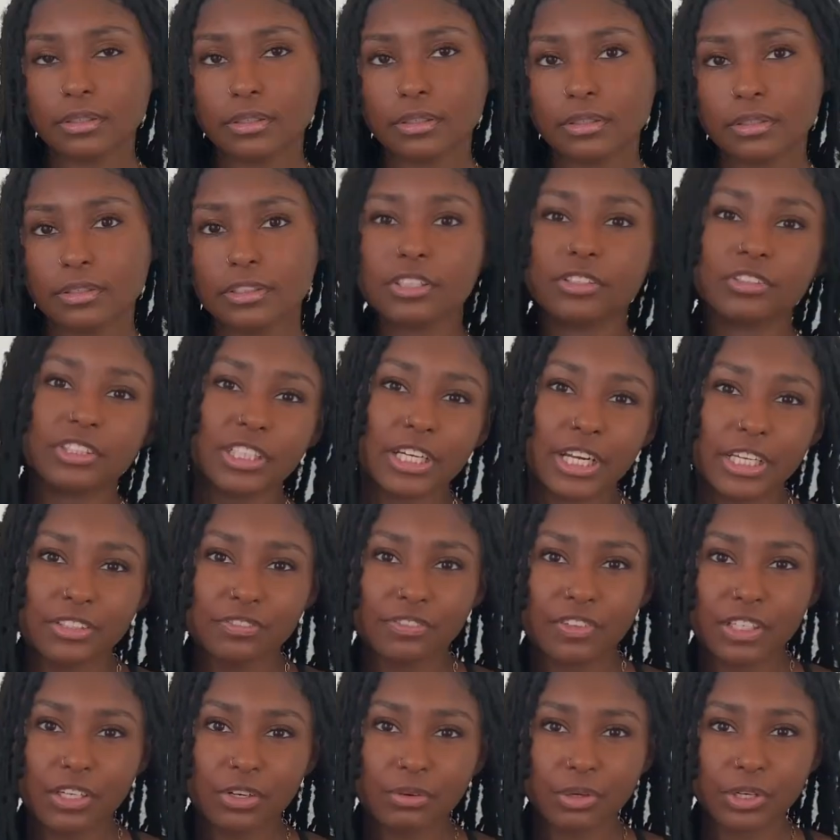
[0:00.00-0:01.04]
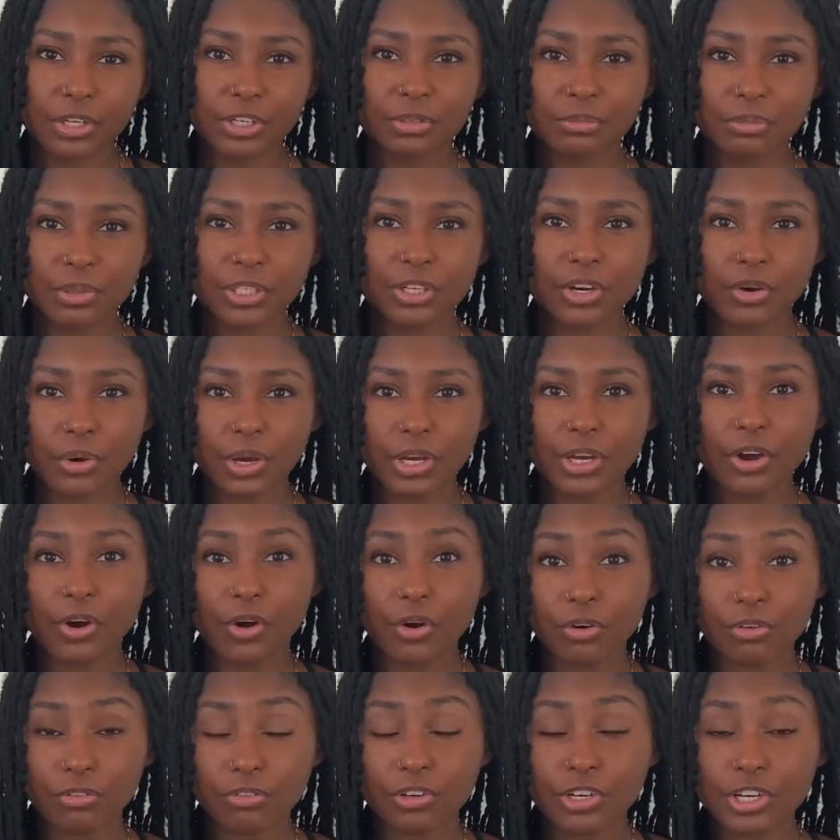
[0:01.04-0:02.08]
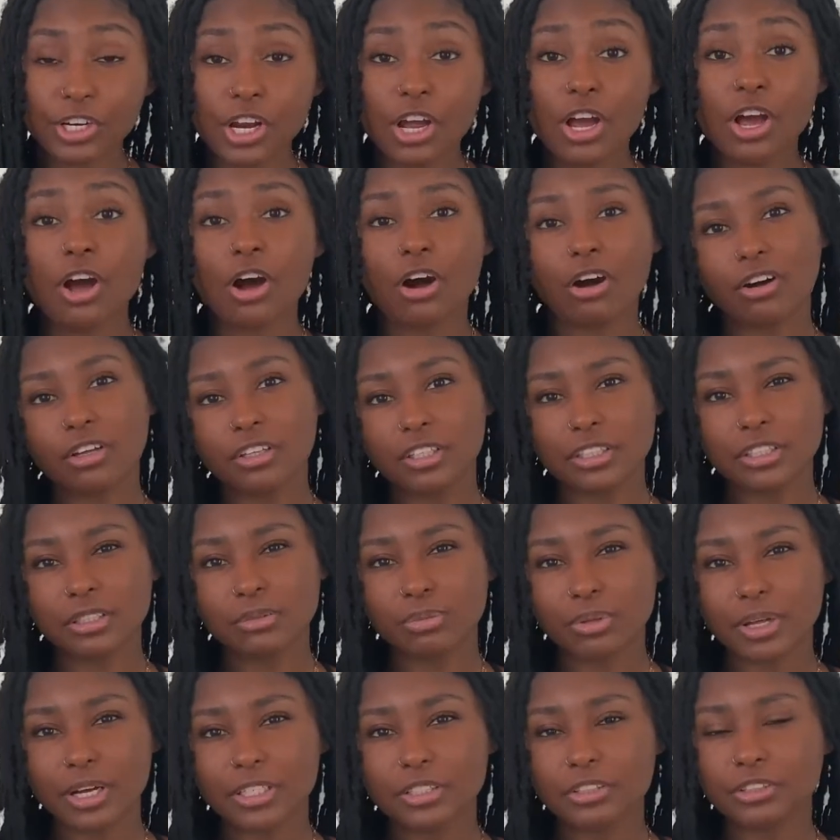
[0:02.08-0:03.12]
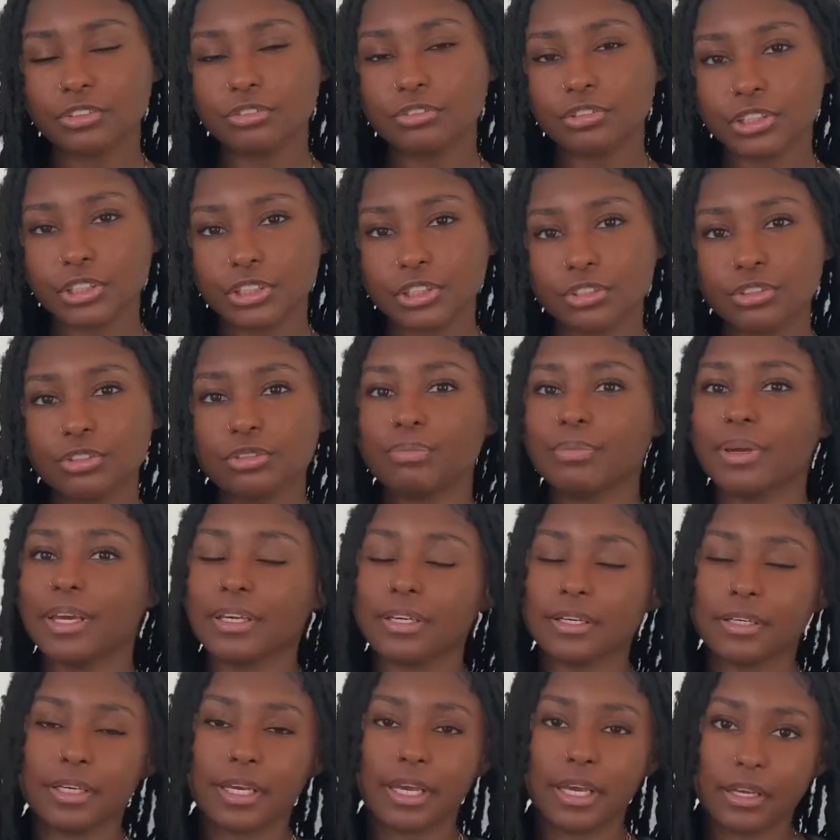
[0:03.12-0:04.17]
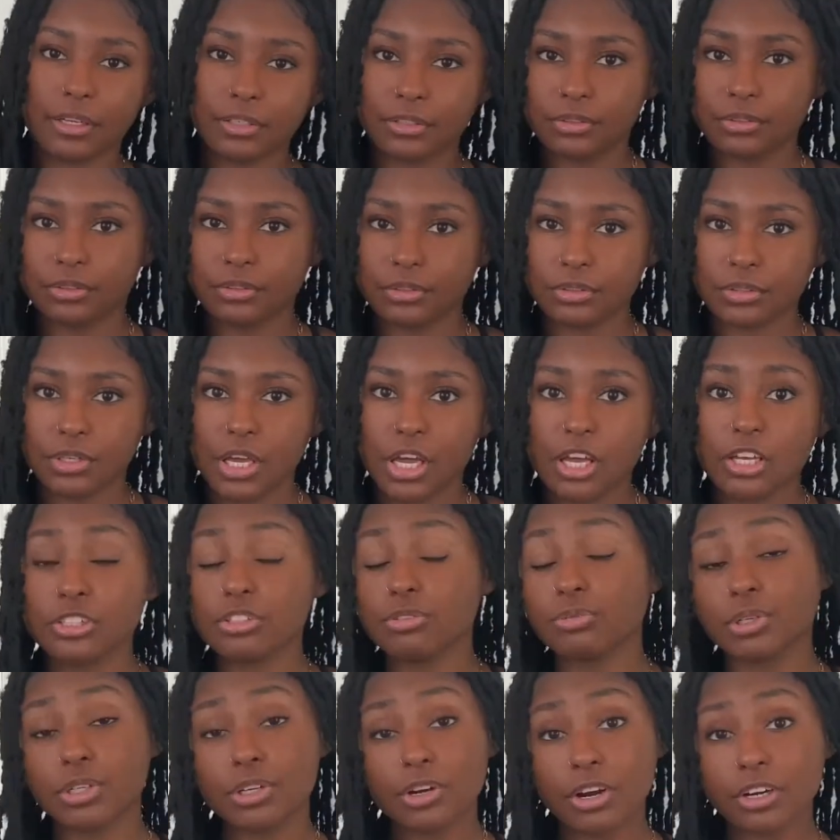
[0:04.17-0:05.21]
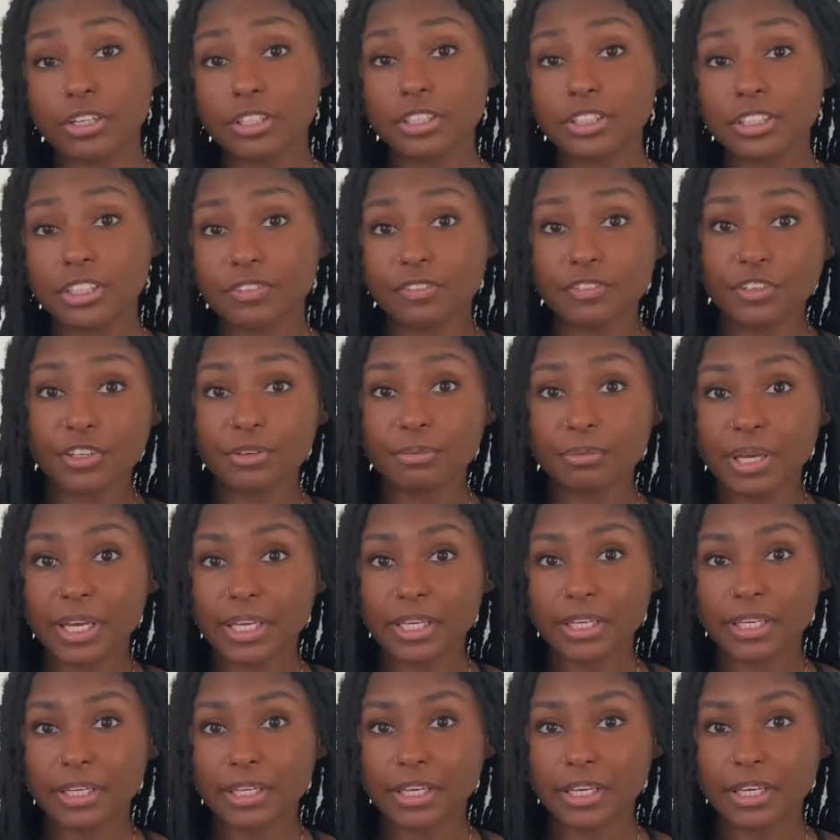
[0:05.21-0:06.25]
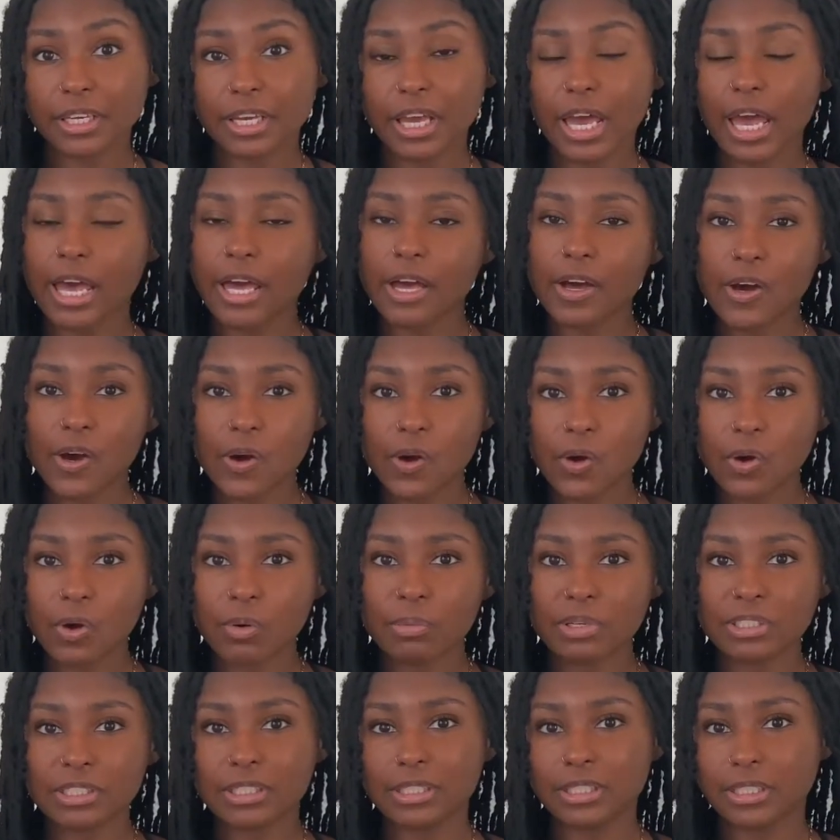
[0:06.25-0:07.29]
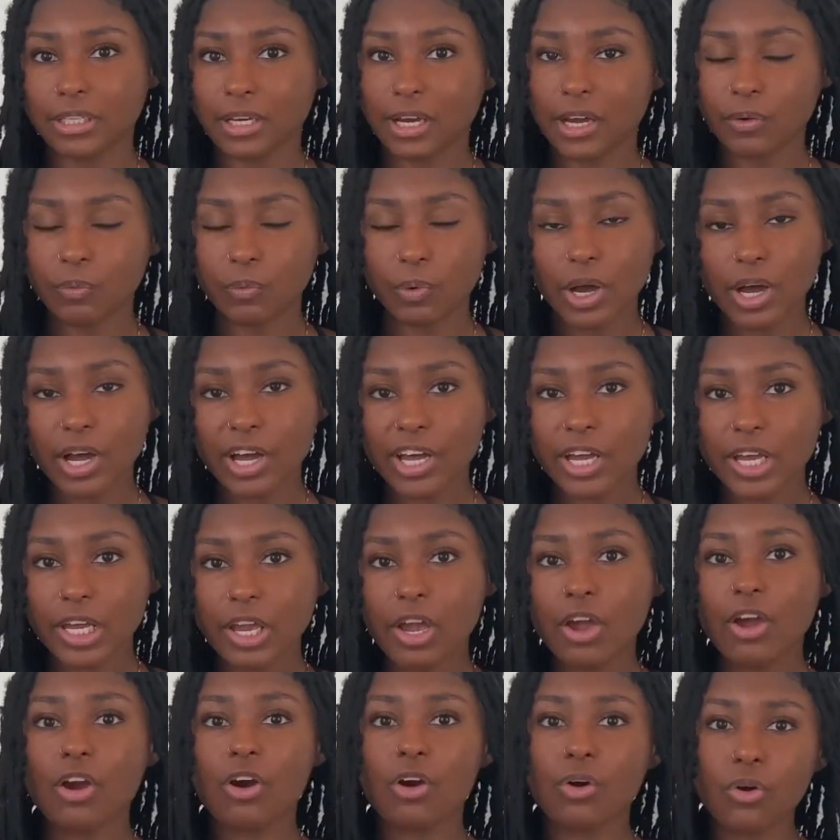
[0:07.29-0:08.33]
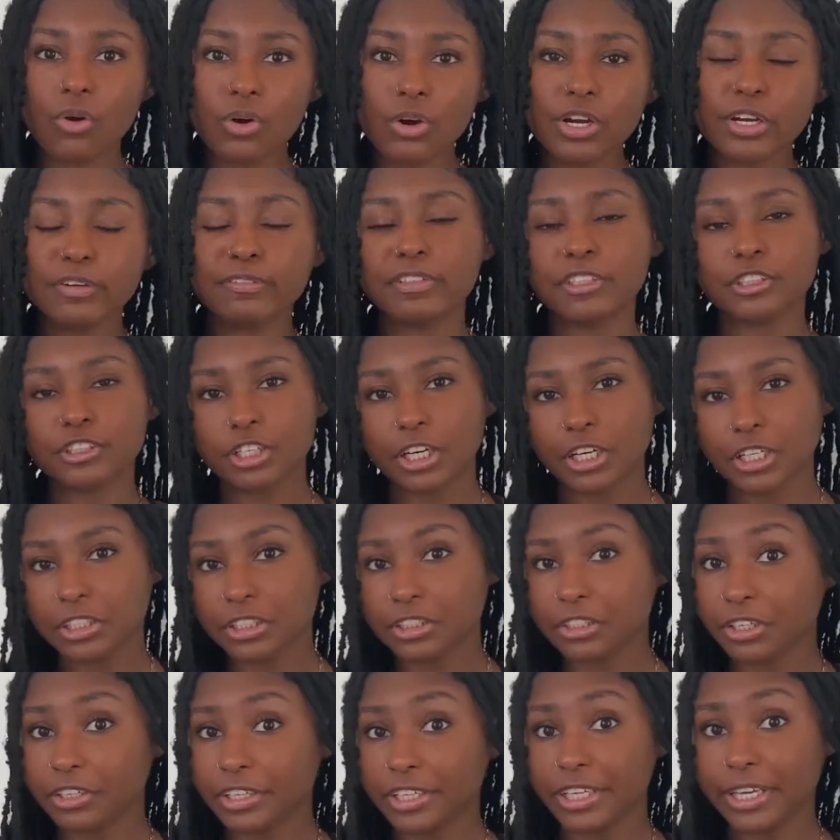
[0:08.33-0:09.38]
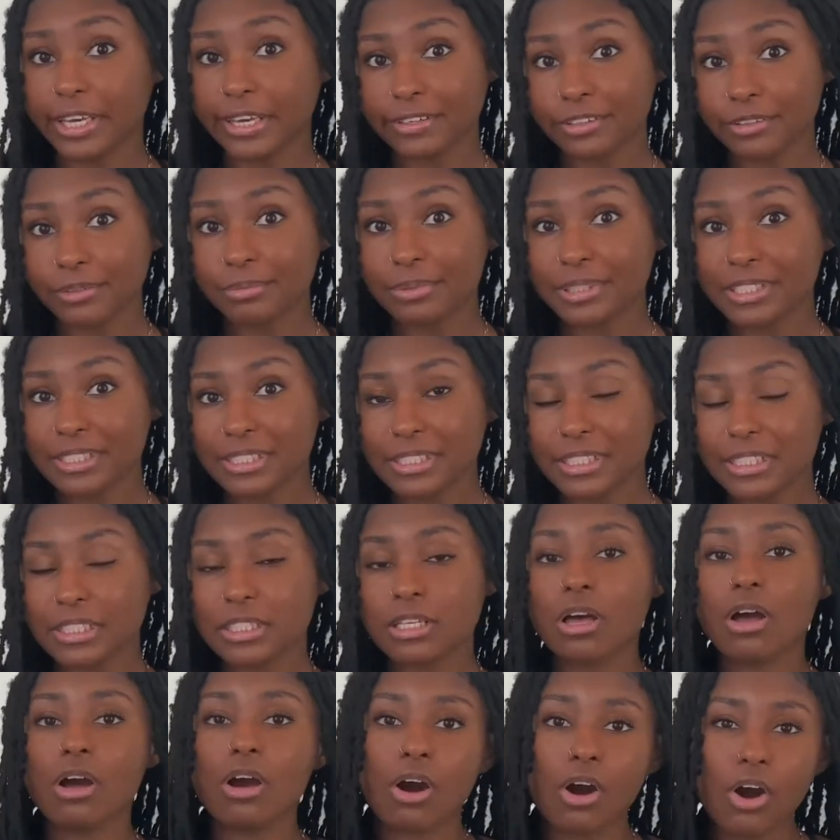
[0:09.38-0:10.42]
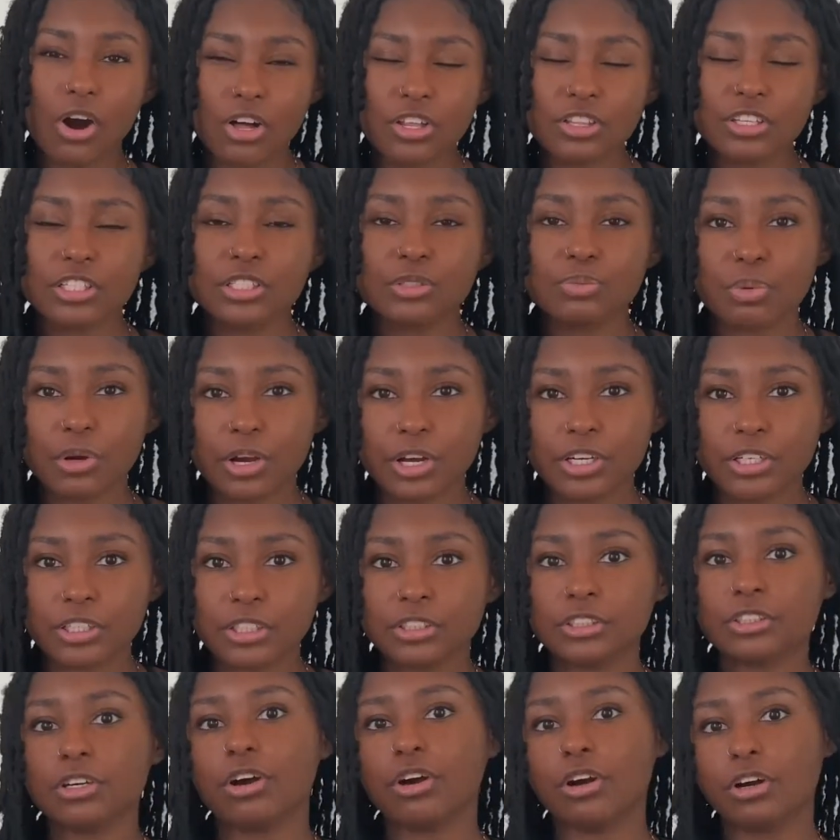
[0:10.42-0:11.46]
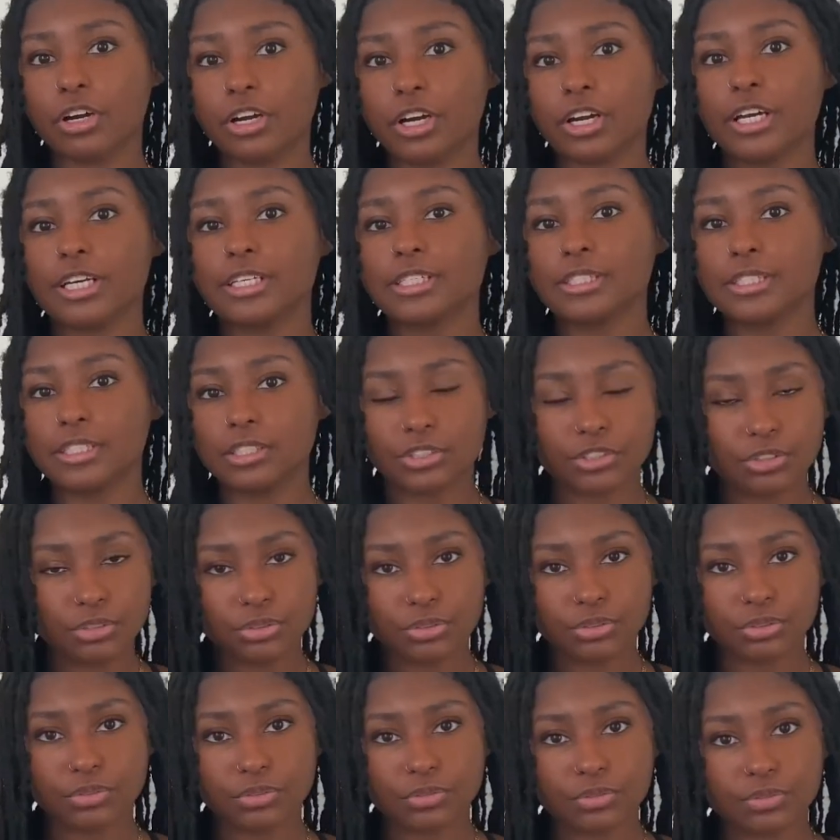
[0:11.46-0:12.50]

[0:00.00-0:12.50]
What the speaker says: So in today's video, we're going to be going over all the supplies you need to make a candle. So regardless if you're making it at home as a DIY or if you're trying to start a candle business, all these products are essential.